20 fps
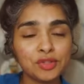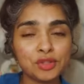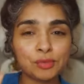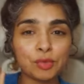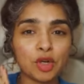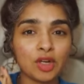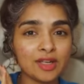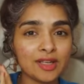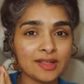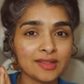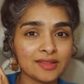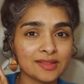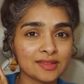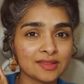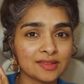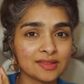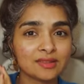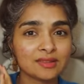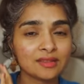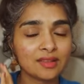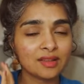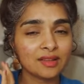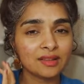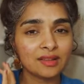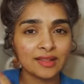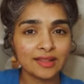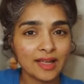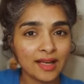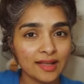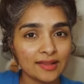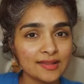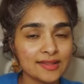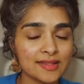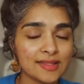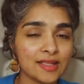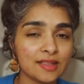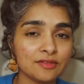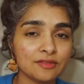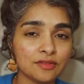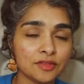use products that are
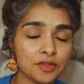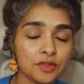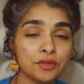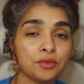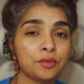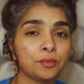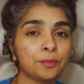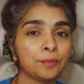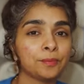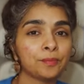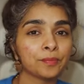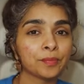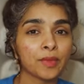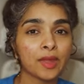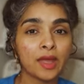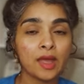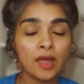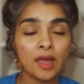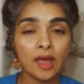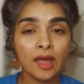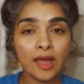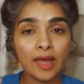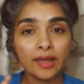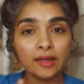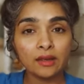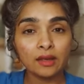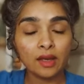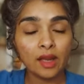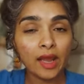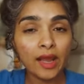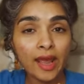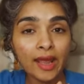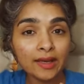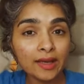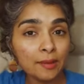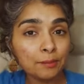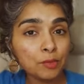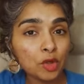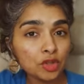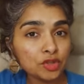unsafe for you. and
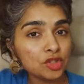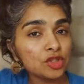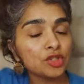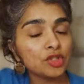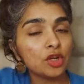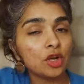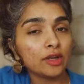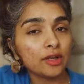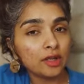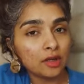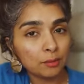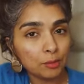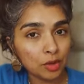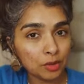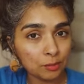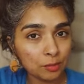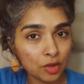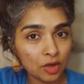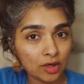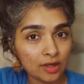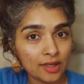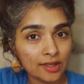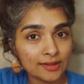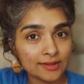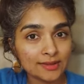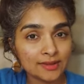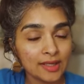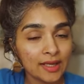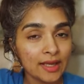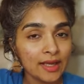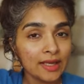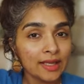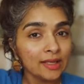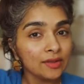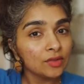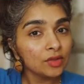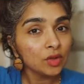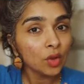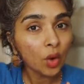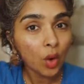and I'm not just talking about products,
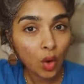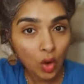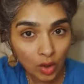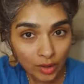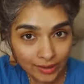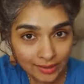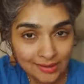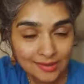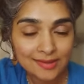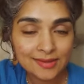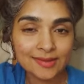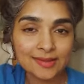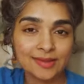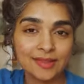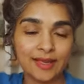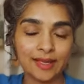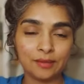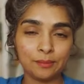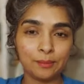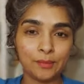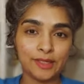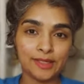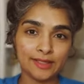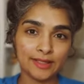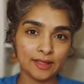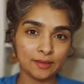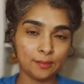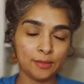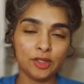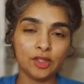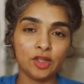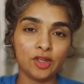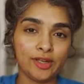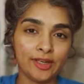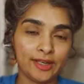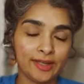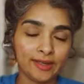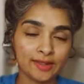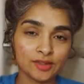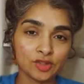even oils can build up in your
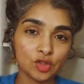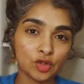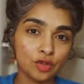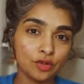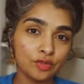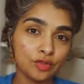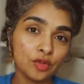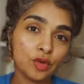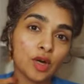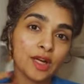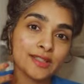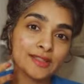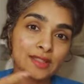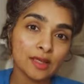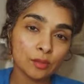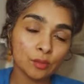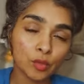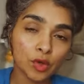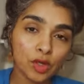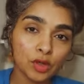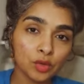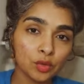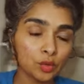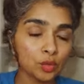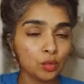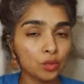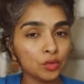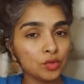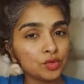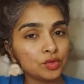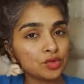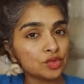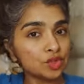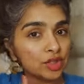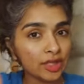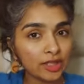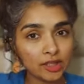hair. So if you are someone who's